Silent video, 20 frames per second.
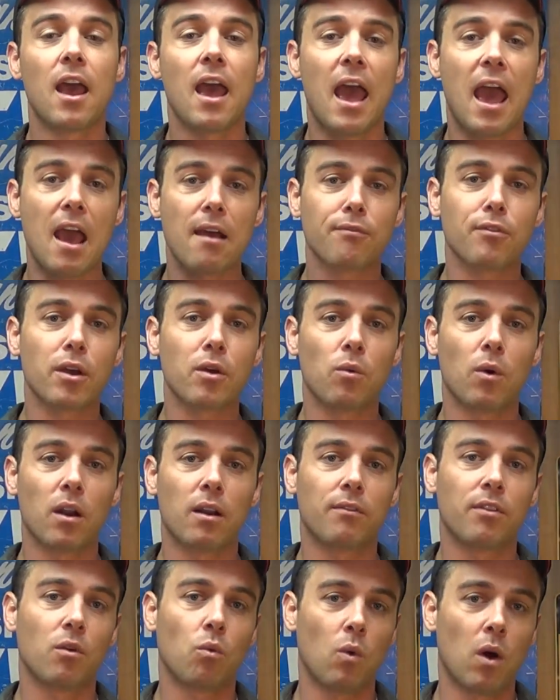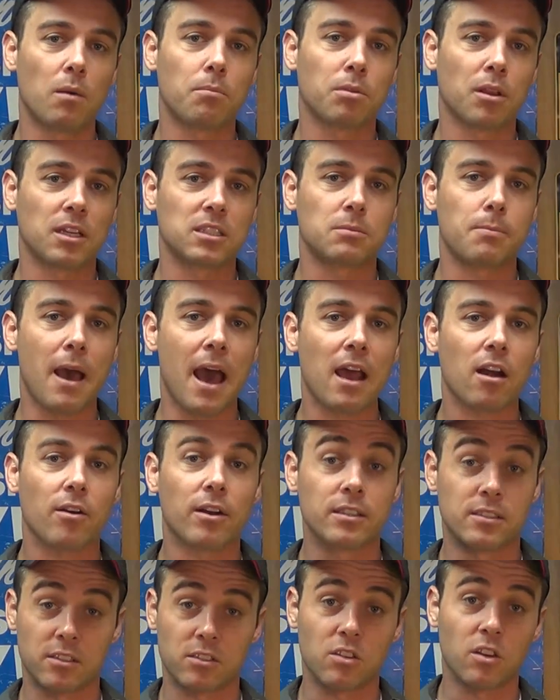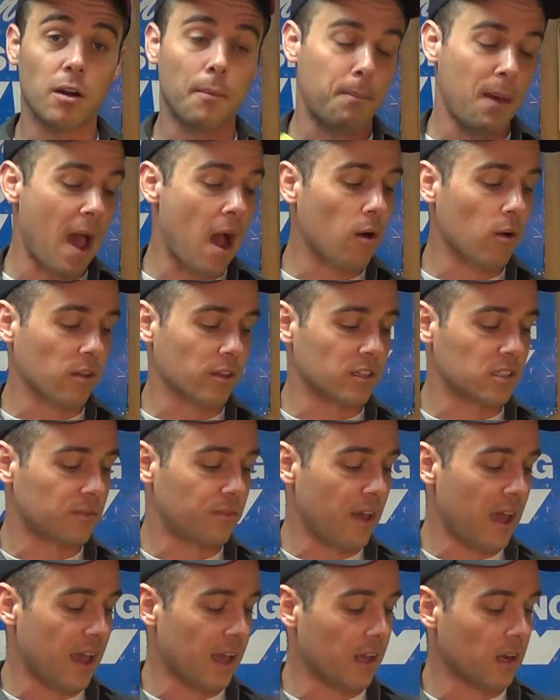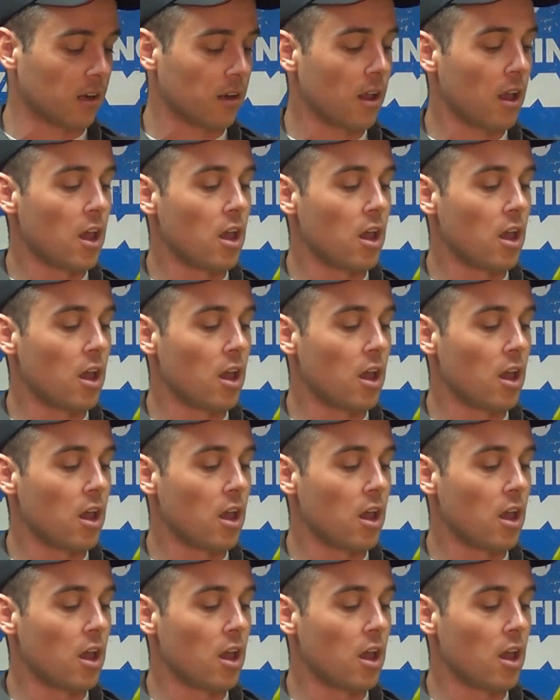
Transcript: every one of the ONE+ batteries is going to power this fan.